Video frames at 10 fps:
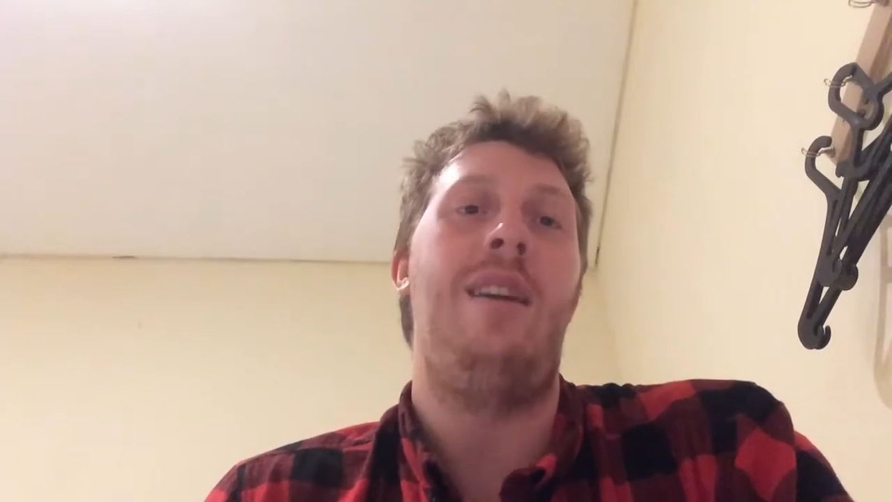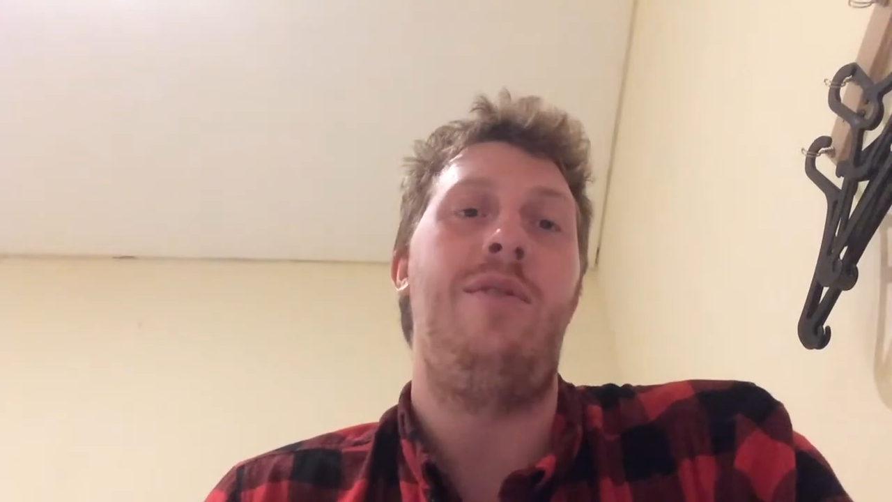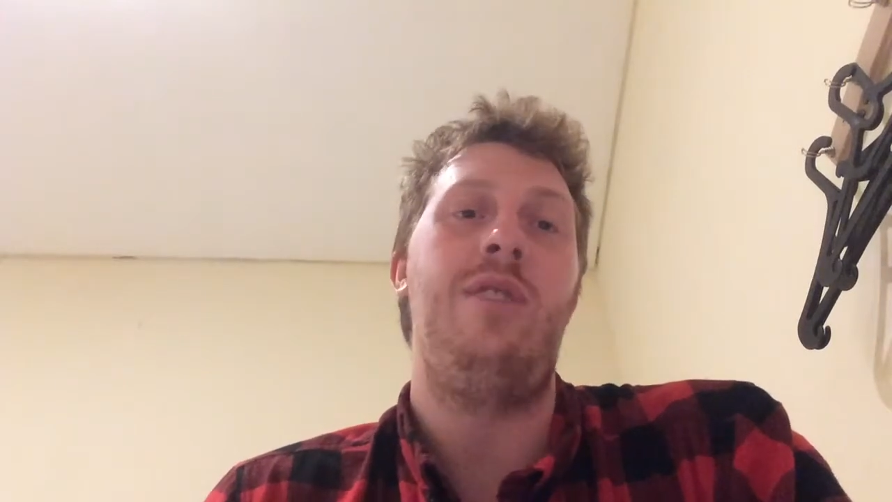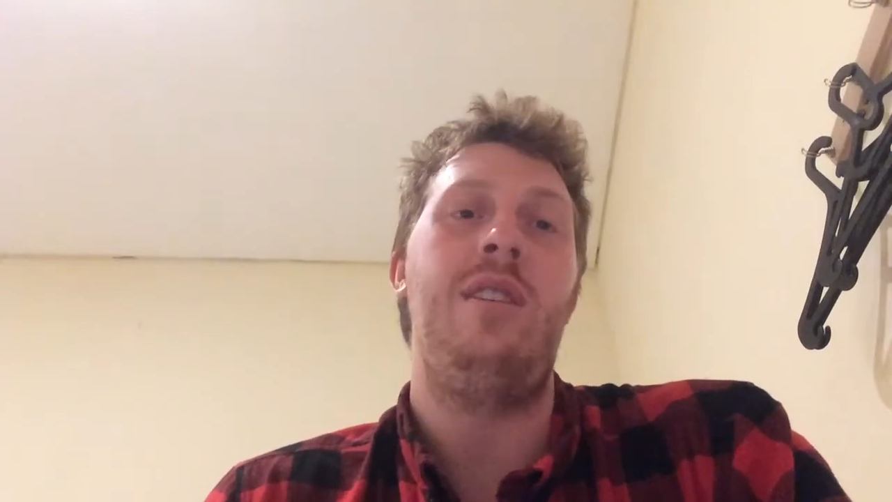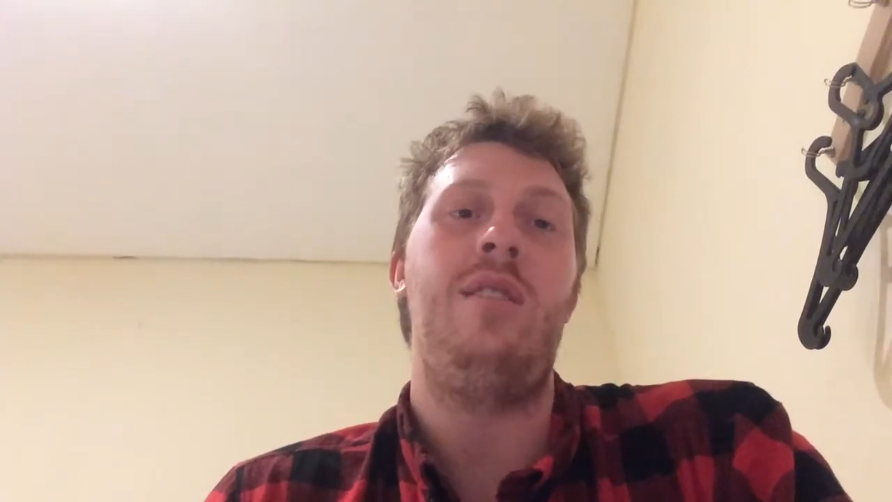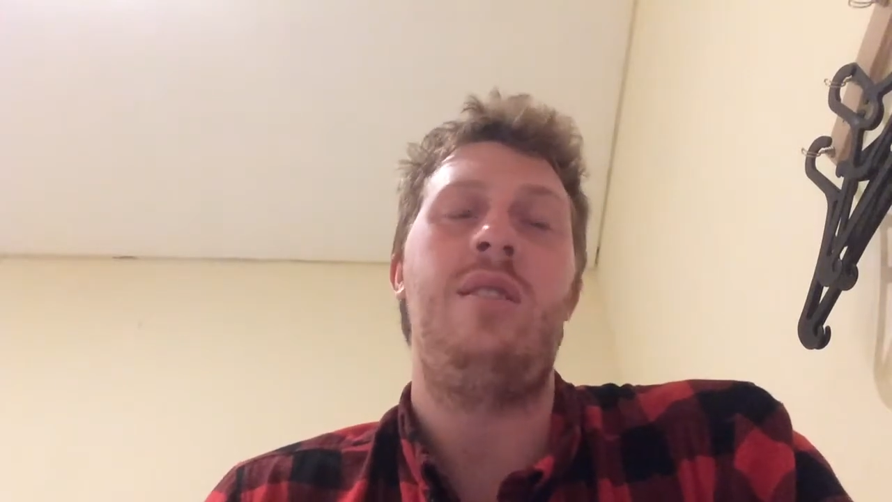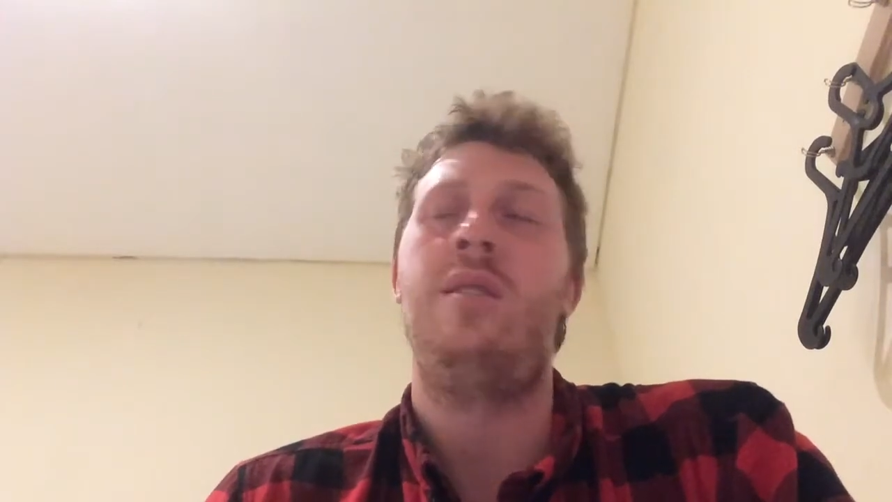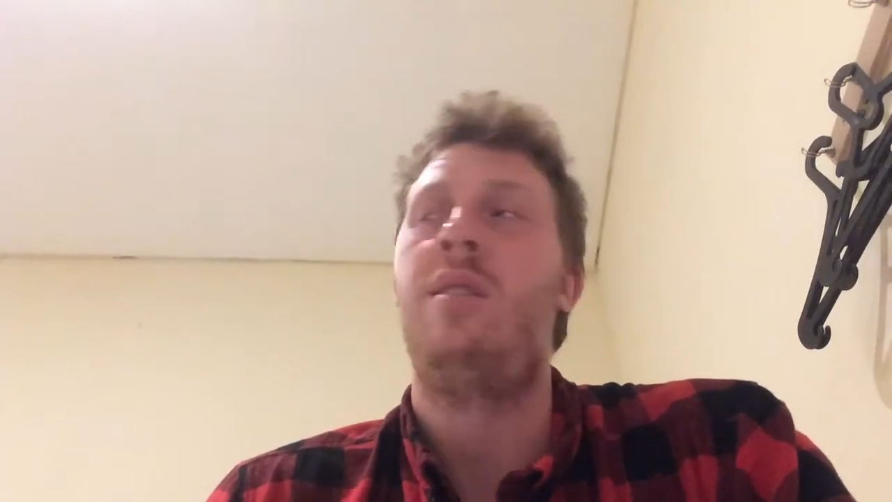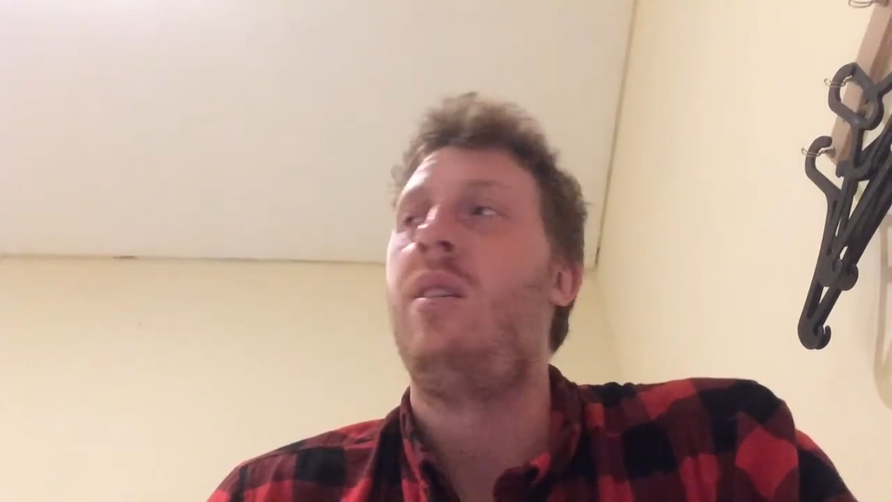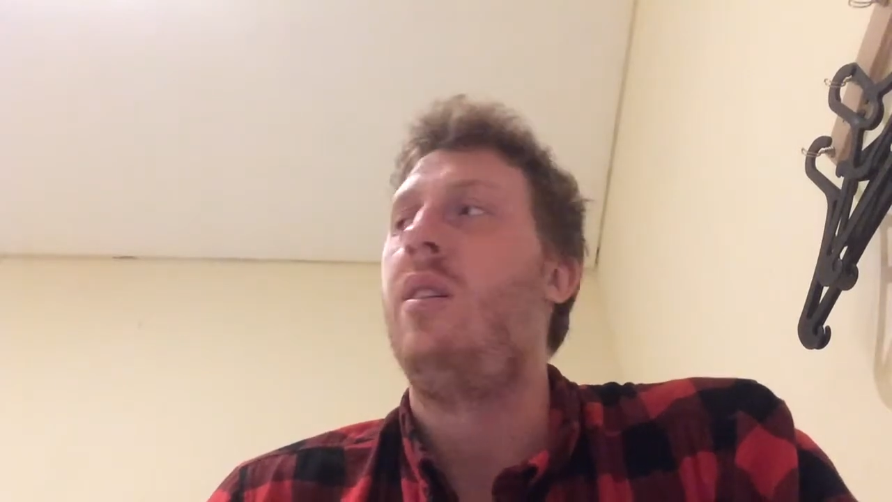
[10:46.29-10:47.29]
Everest.
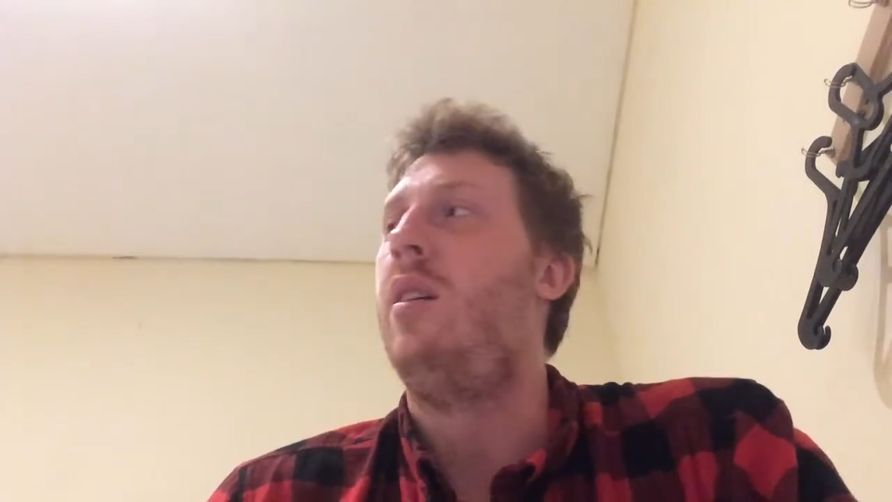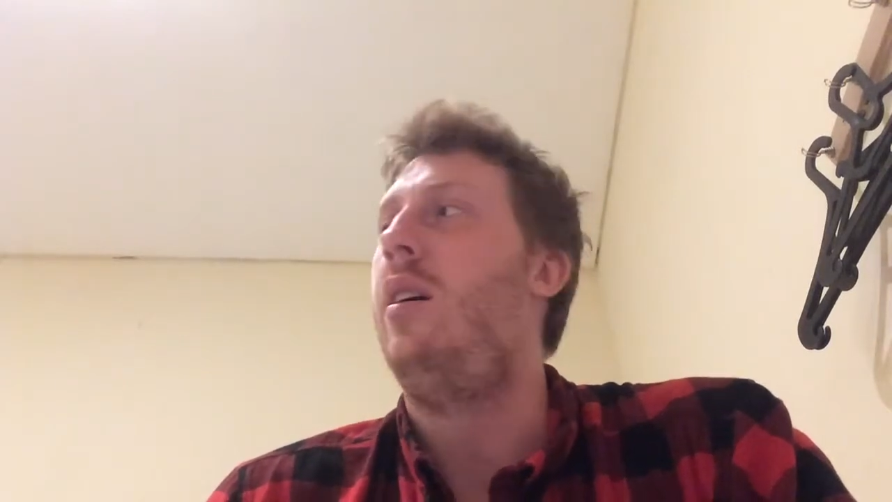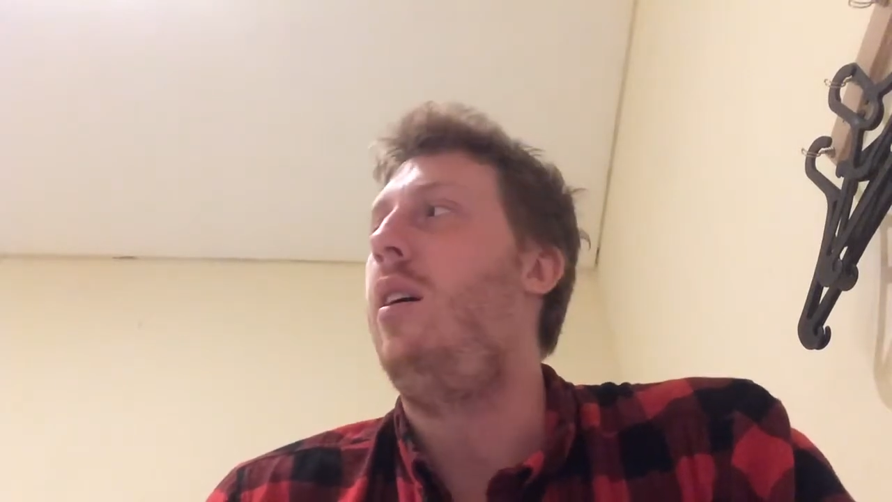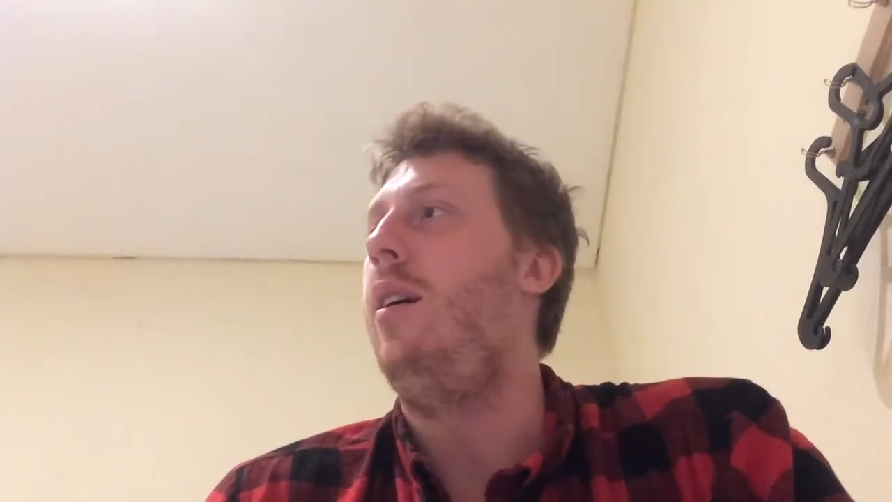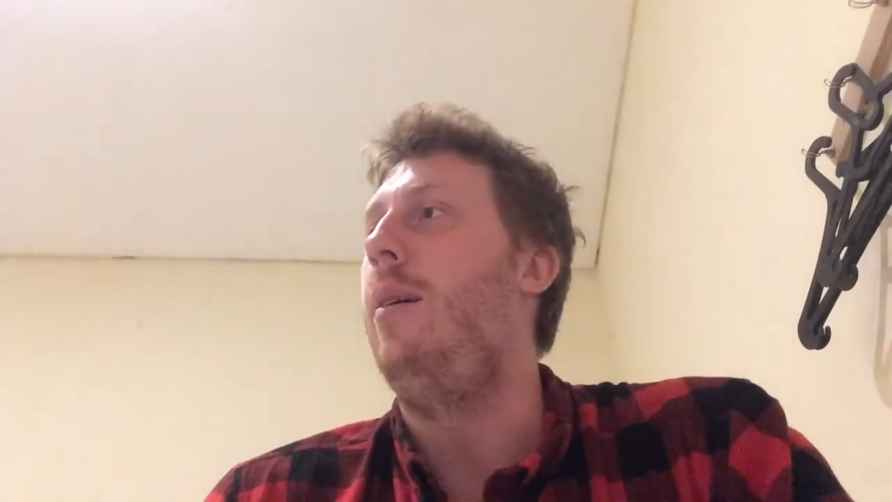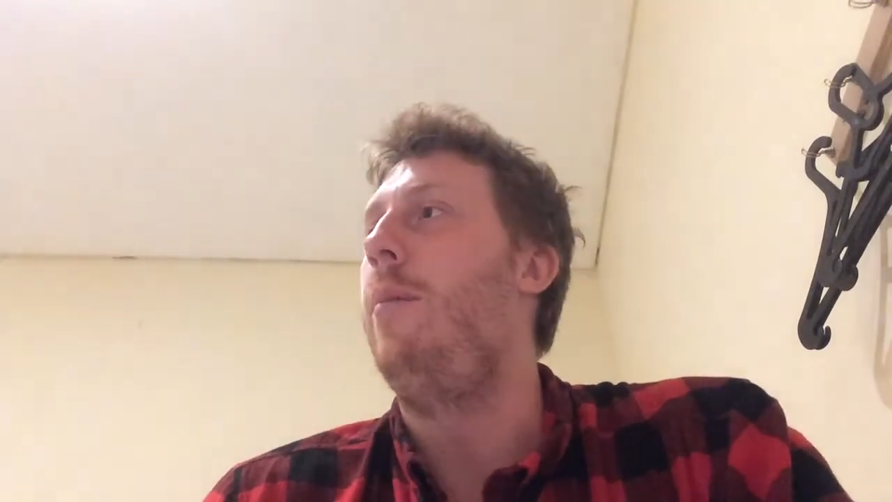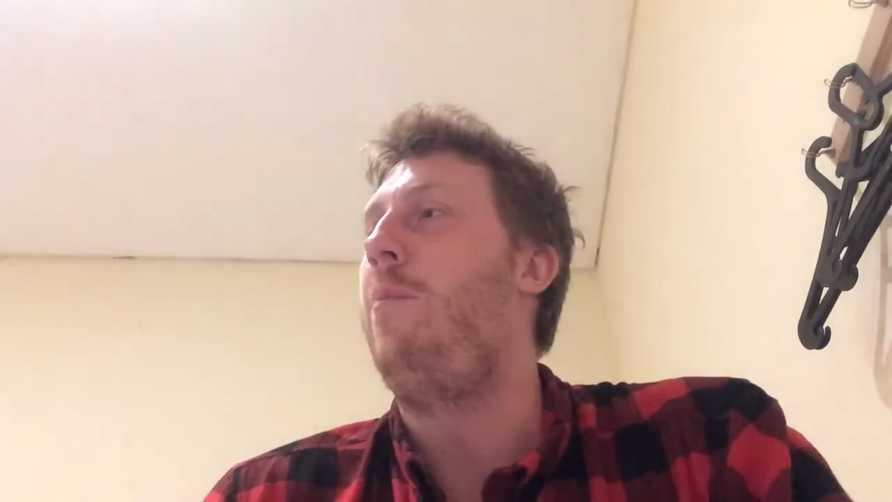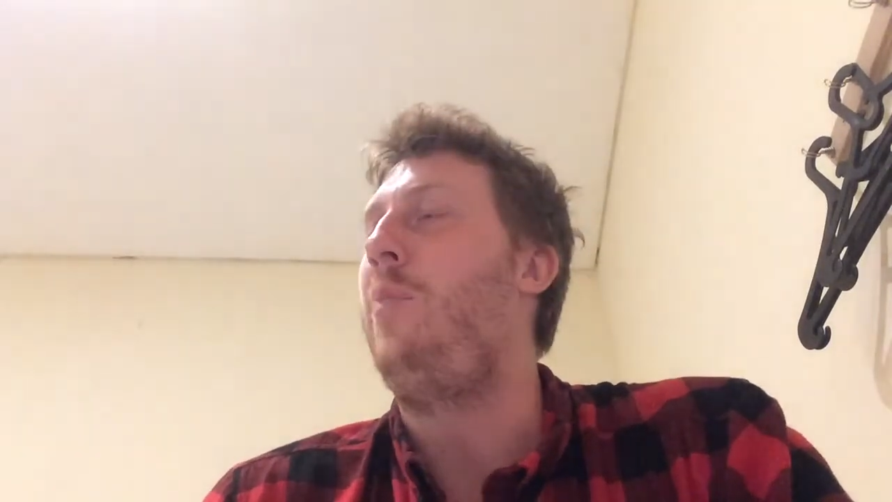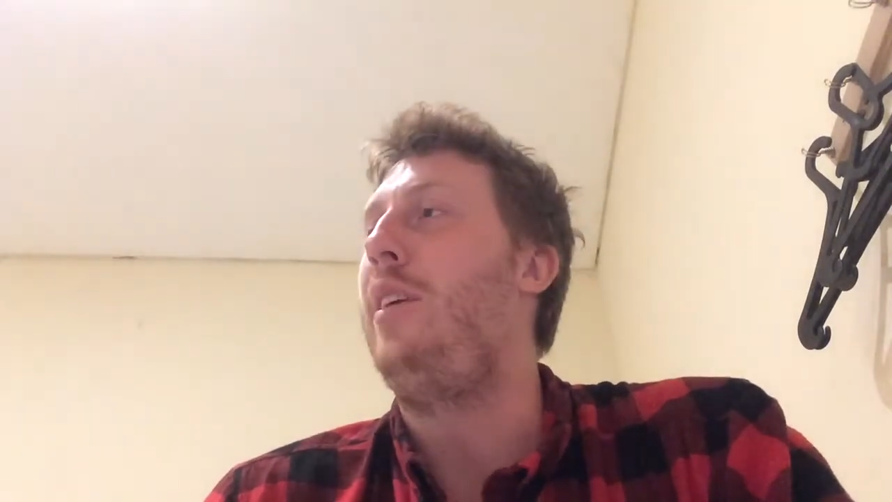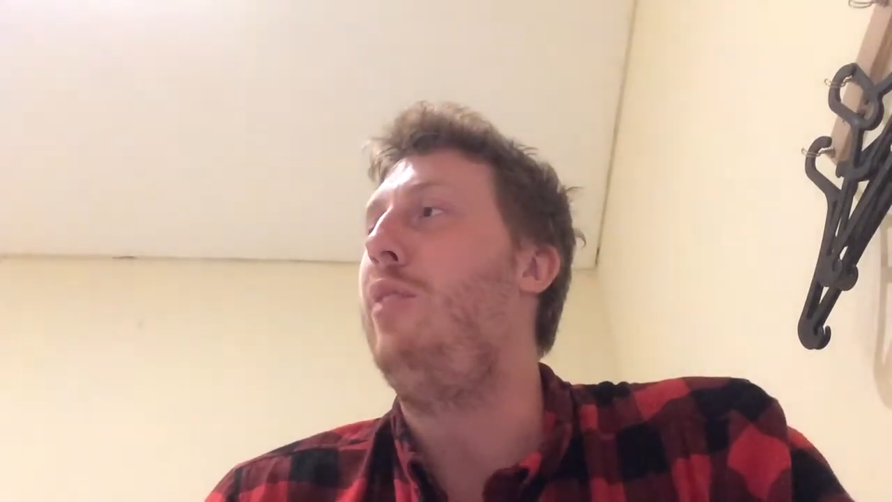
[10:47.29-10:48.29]

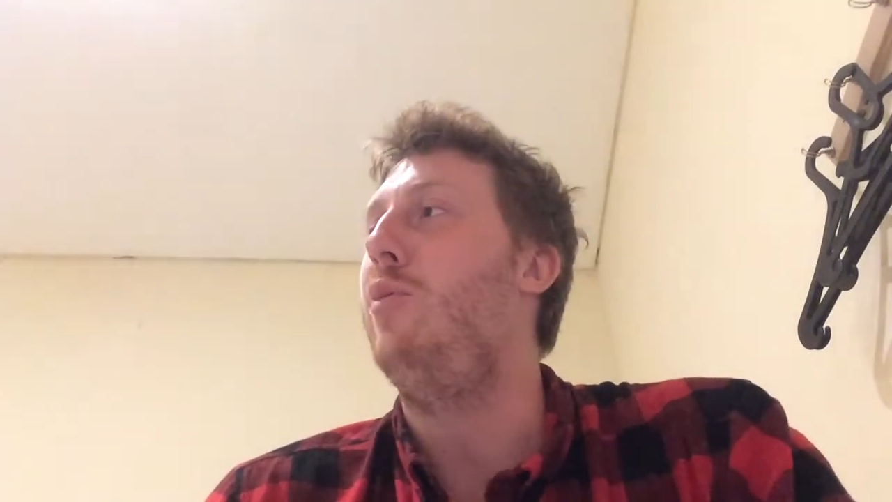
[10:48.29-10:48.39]
He